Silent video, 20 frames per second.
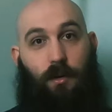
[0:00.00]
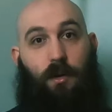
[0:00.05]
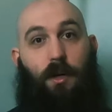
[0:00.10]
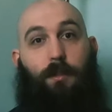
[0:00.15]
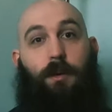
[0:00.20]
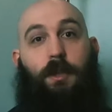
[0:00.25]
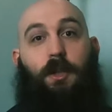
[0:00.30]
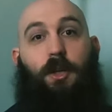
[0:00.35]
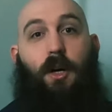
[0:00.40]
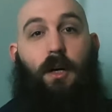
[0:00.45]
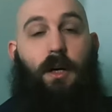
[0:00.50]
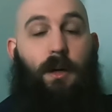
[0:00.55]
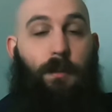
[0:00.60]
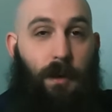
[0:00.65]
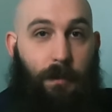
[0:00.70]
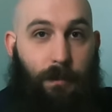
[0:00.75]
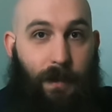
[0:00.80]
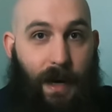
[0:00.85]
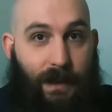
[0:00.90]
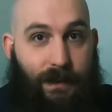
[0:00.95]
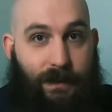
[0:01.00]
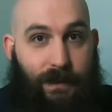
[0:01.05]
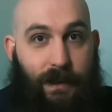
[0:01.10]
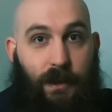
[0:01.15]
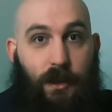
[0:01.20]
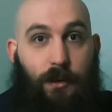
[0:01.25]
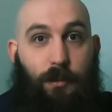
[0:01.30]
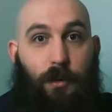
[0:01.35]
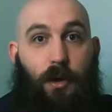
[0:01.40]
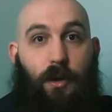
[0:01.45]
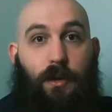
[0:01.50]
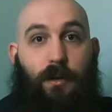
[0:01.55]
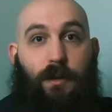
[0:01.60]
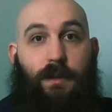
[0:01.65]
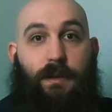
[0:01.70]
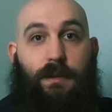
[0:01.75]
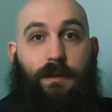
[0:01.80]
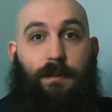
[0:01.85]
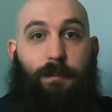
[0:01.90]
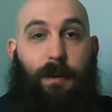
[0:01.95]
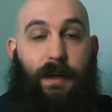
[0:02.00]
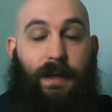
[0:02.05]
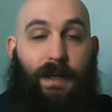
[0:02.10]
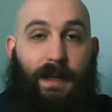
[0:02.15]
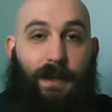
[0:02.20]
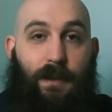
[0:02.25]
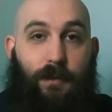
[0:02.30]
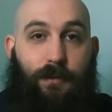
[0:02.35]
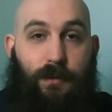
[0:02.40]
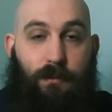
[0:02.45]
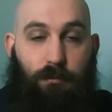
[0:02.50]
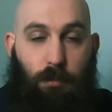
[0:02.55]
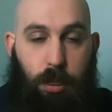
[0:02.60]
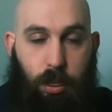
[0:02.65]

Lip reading: going to be talking about masking. You will understand by the end of...